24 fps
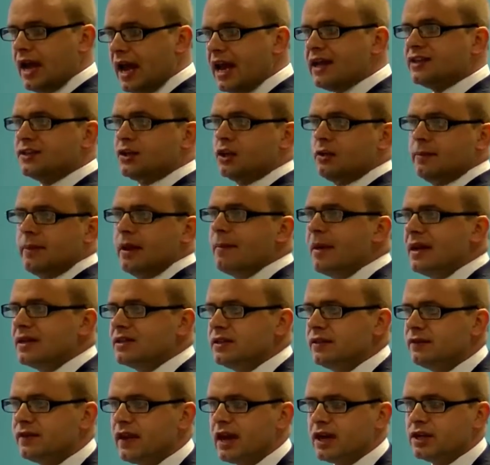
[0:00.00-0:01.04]
it's going to be a
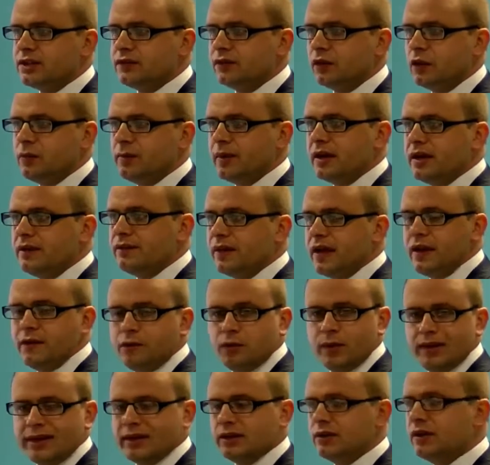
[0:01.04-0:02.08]
massive cash flow benefit
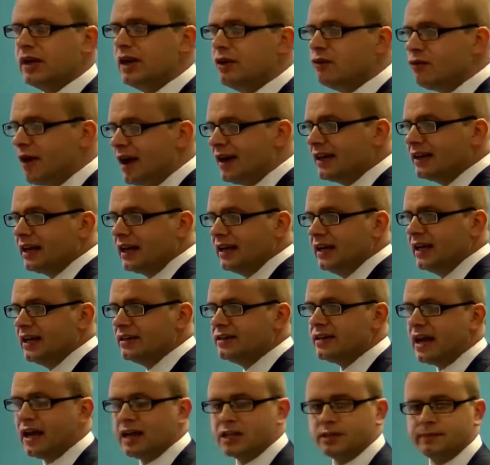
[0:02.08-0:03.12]
if we can eradicate
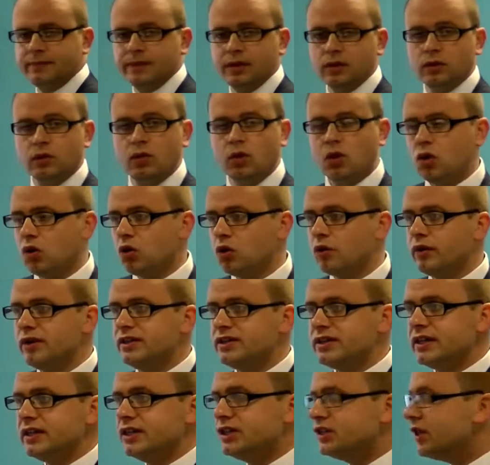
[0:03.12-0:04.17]
a tax bill or
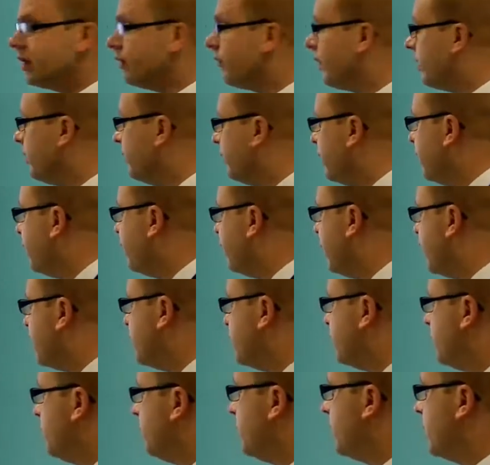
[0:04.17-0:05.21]
indeed generate
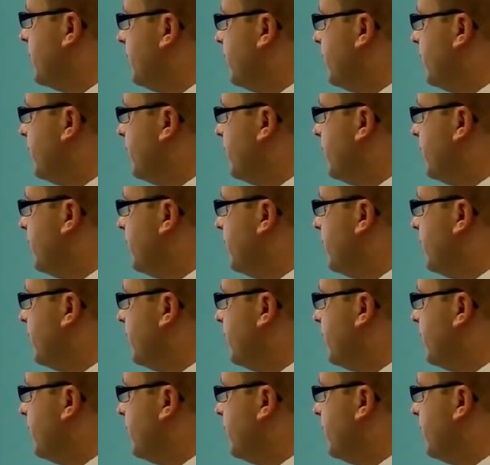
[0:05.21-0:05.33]
refunds from